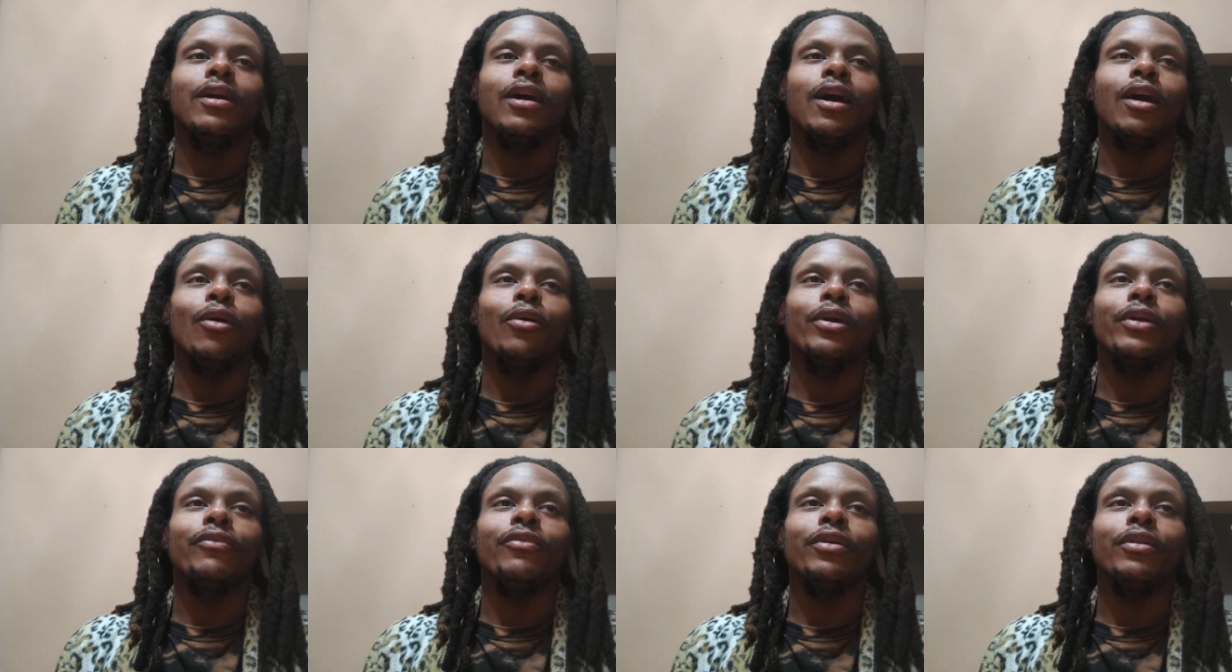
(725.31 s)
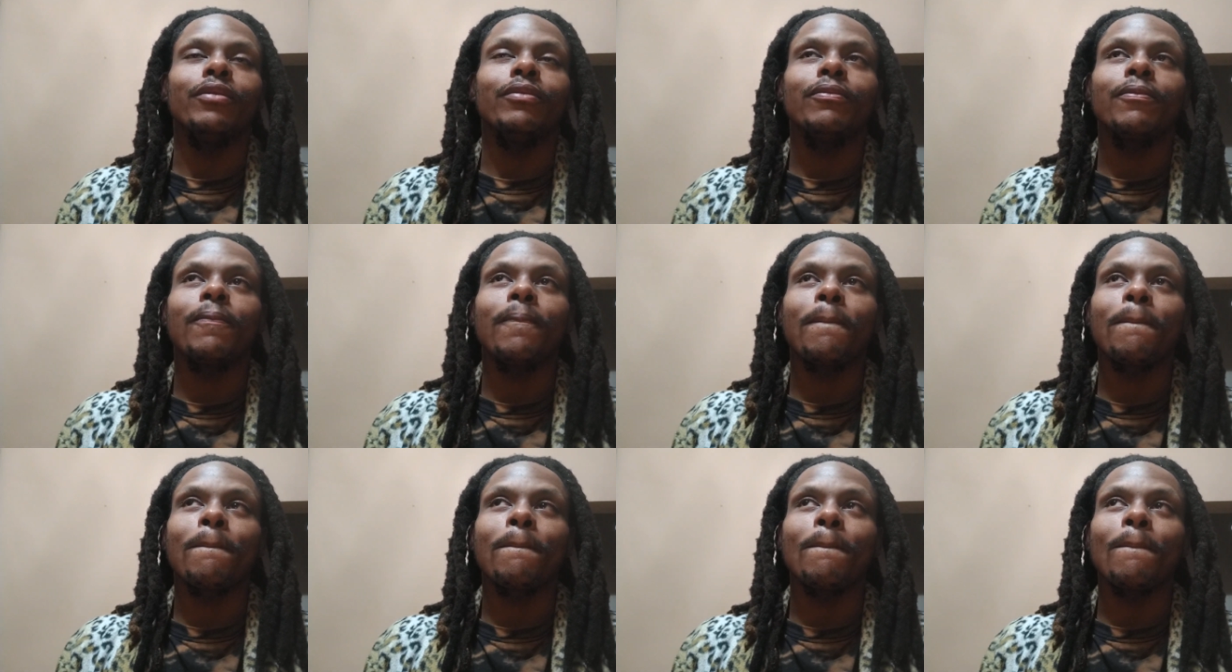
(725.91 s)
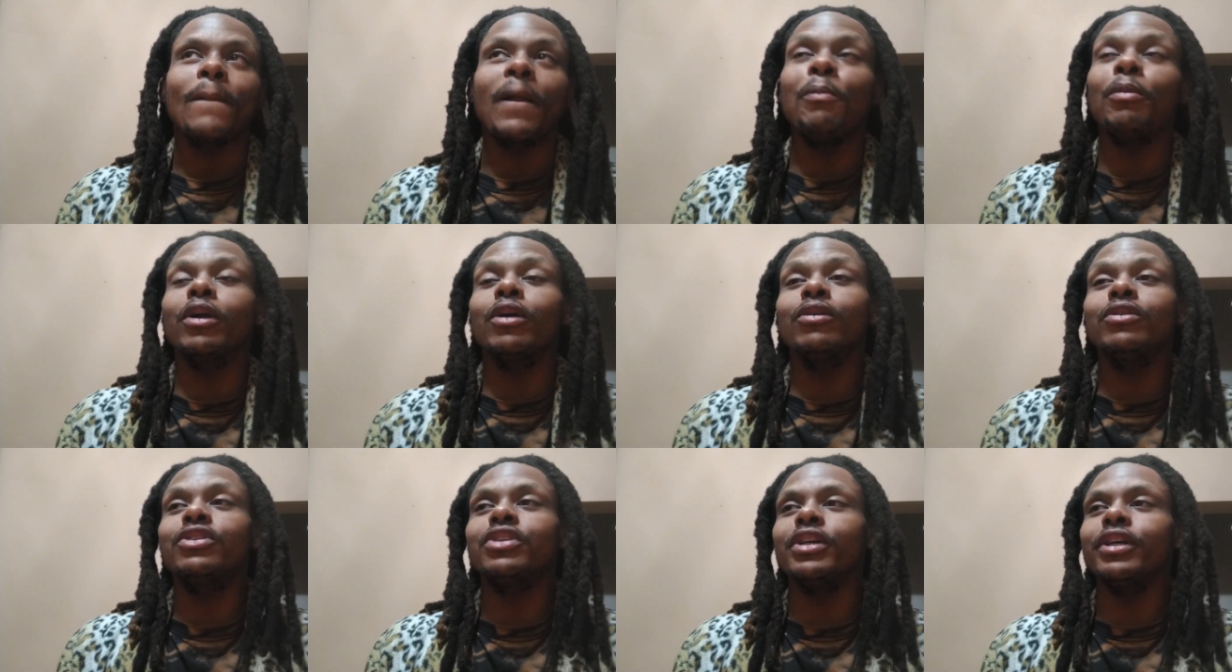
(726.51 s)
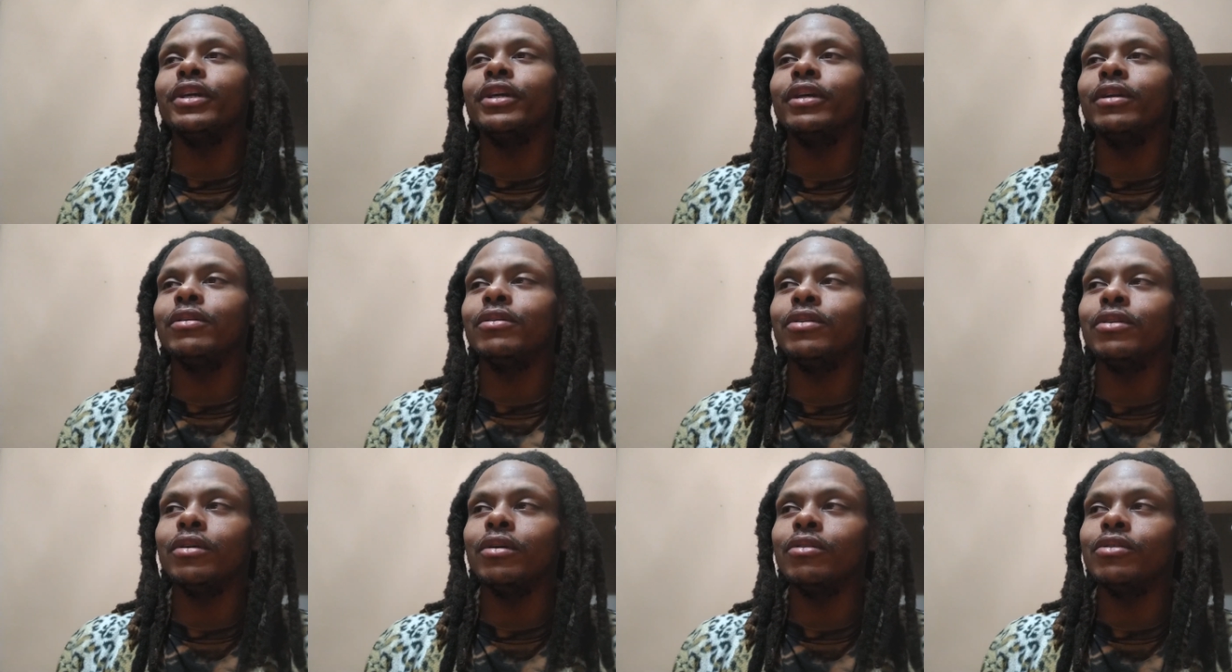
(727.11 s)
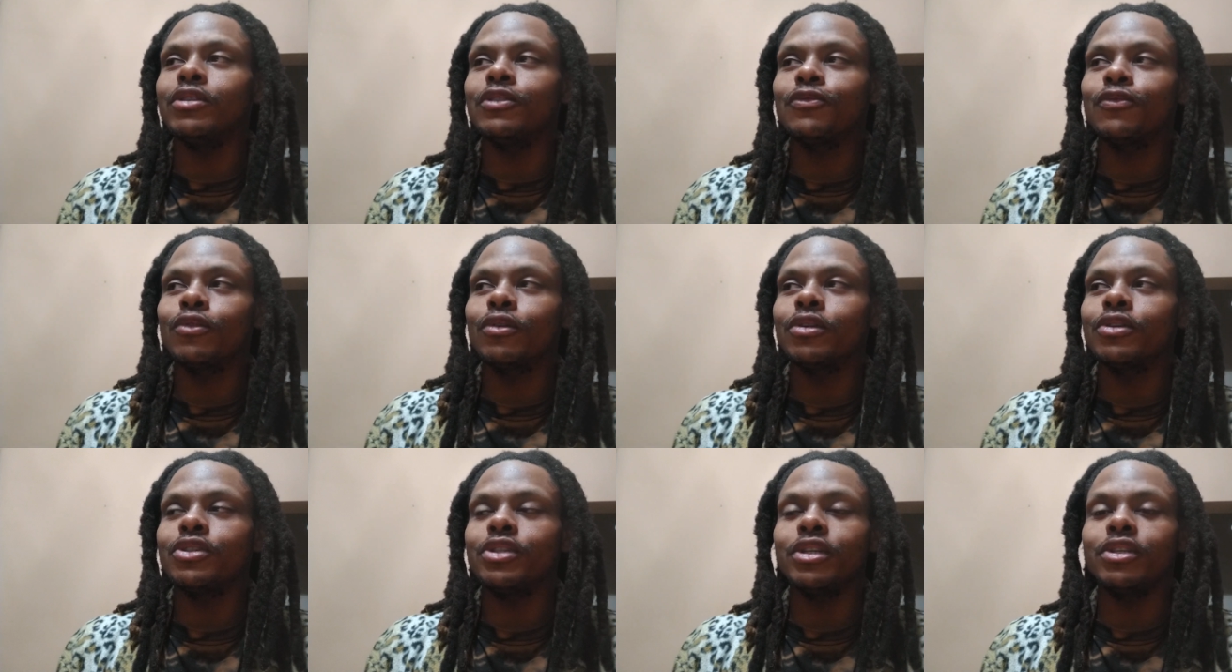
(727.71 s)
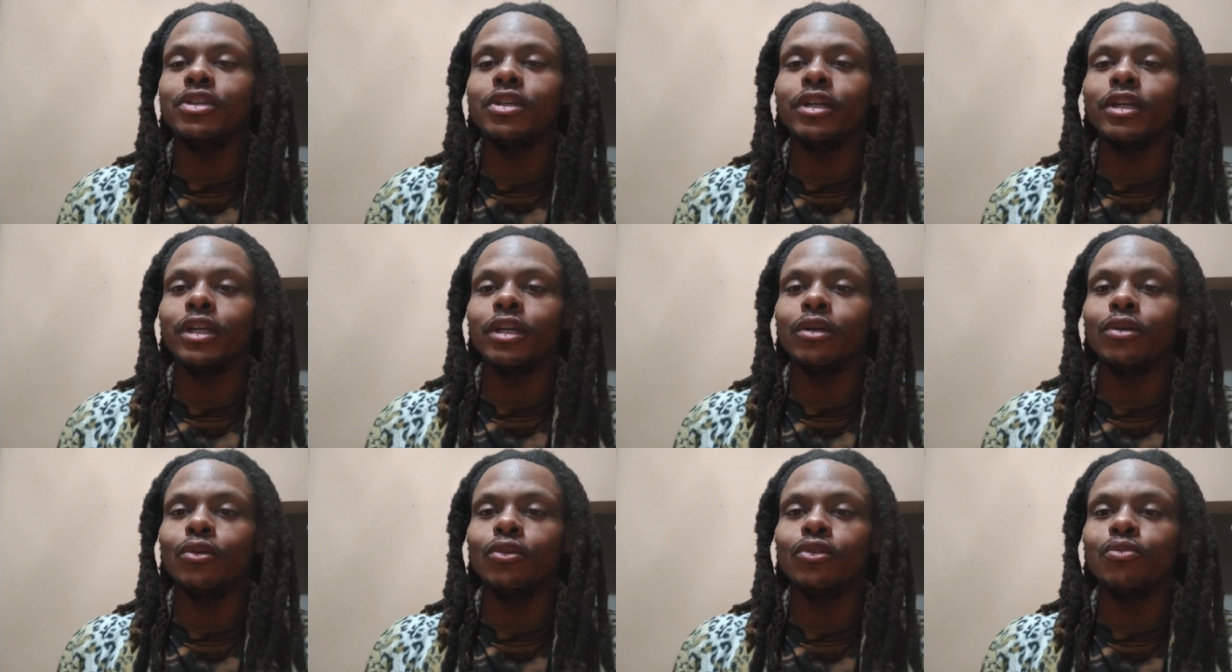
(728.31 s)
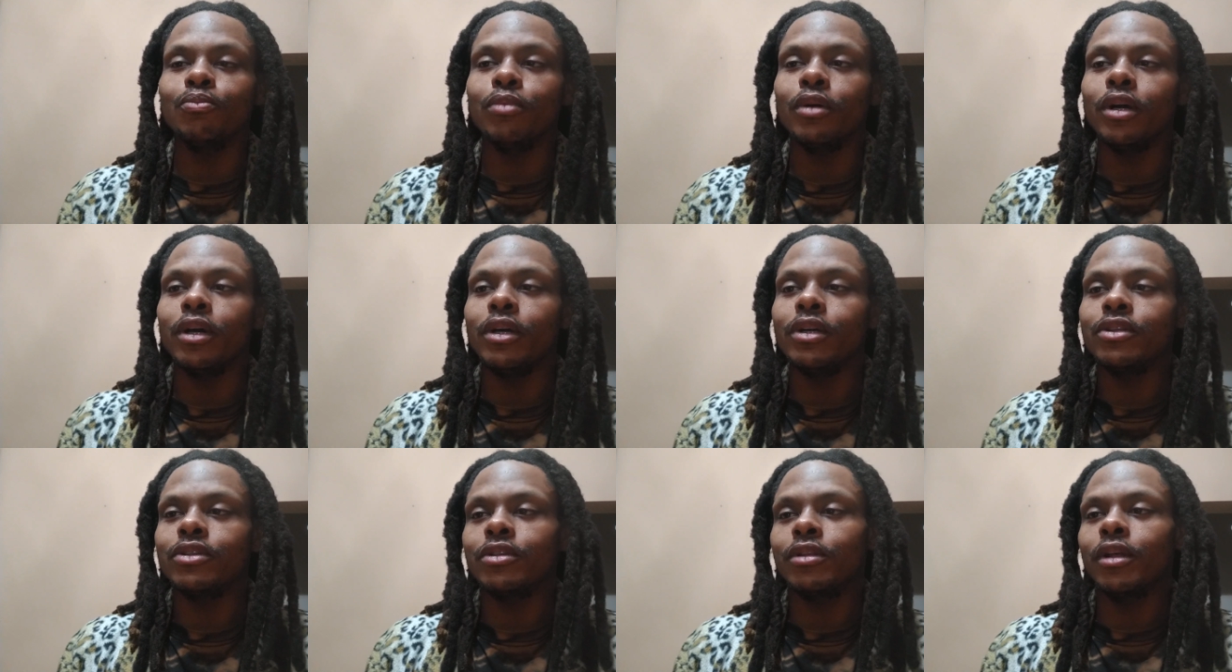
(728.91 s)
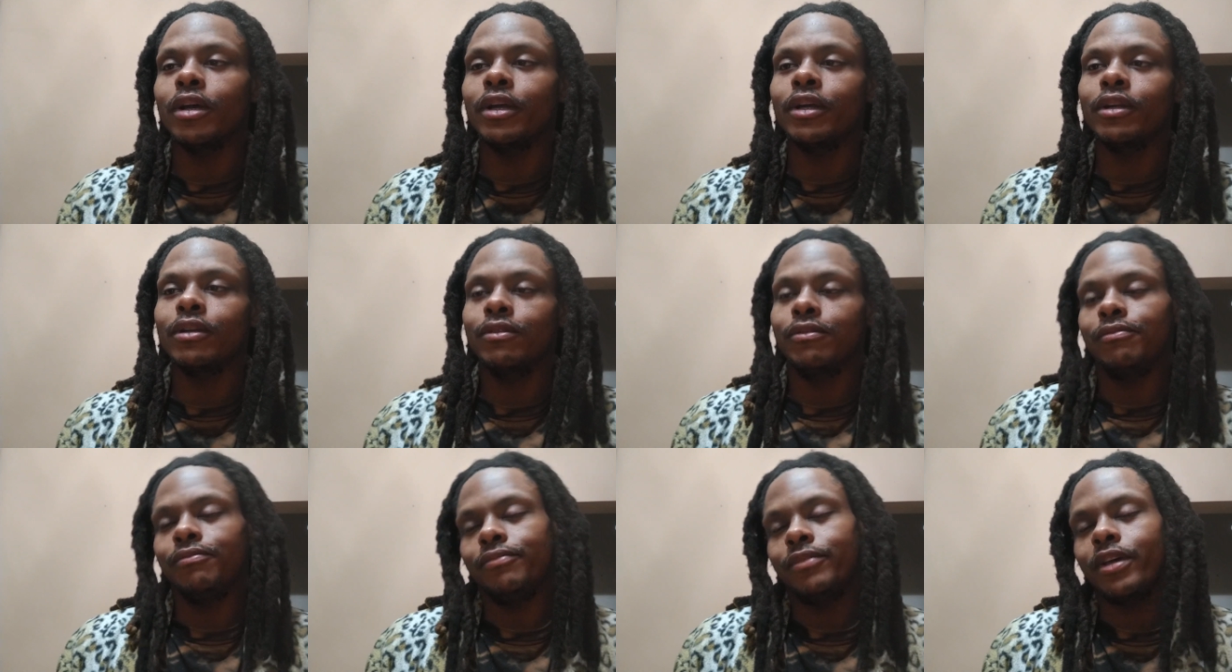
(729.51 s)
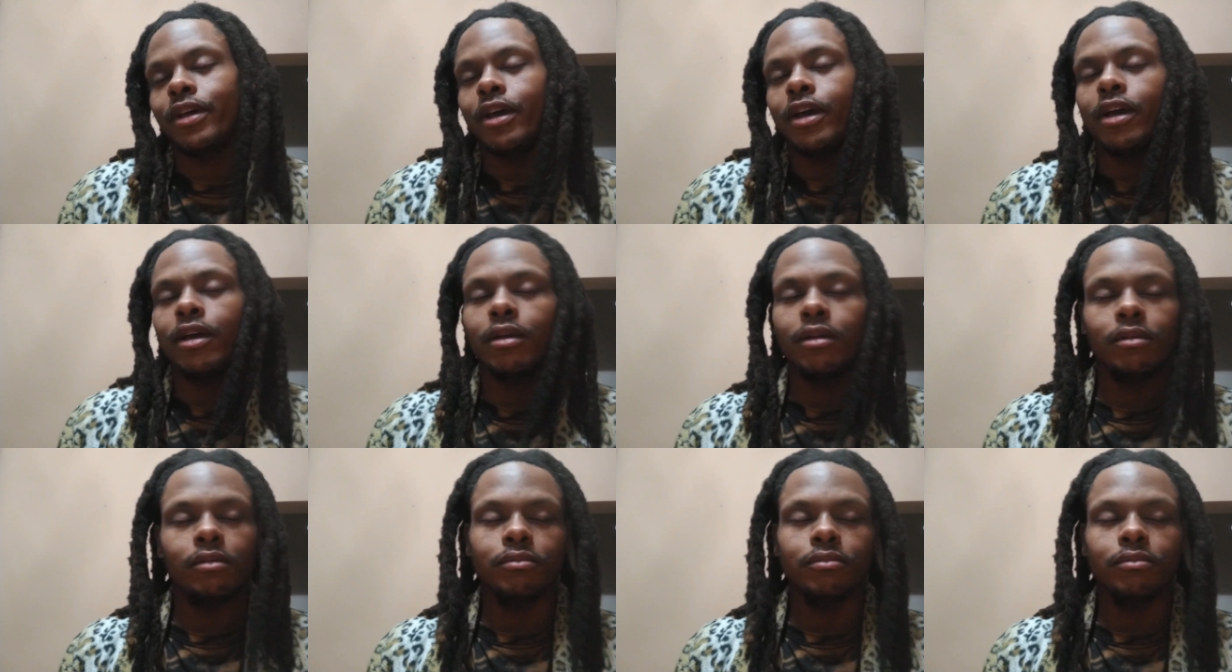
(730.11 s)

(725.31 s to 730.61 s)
I don't even. I'm gonna go see it, you know, just for the shits and giggles. But it's like, eh,